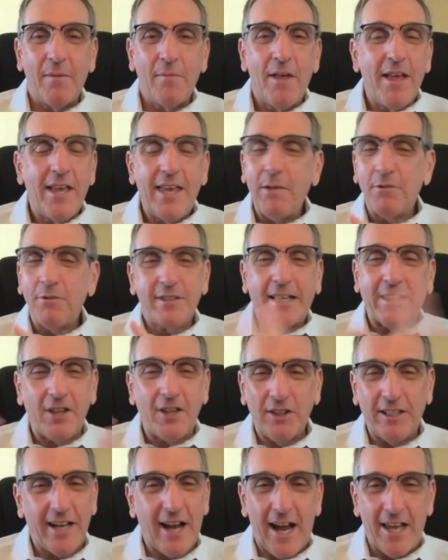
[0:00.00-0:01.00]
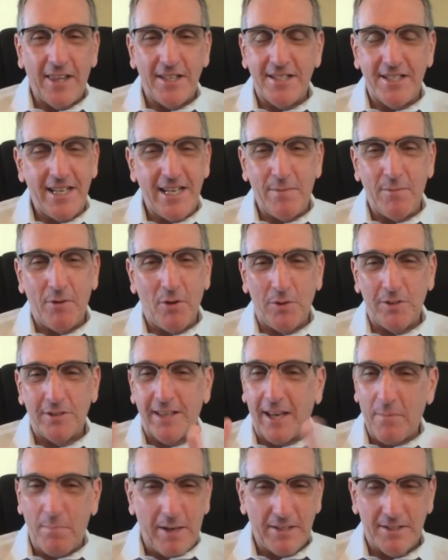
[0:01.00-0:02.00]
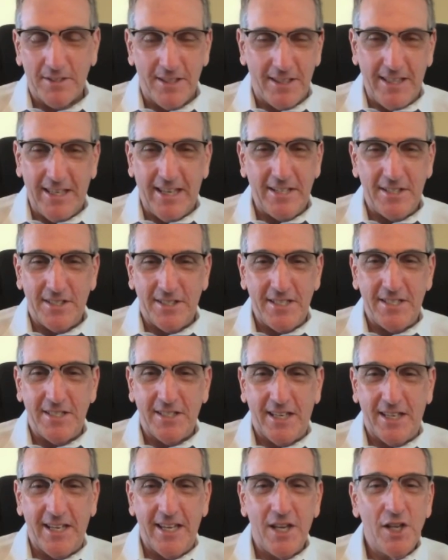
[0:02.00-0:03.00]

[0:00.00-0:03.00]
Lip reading: He was like the only guy on the team who was like best in the ACC.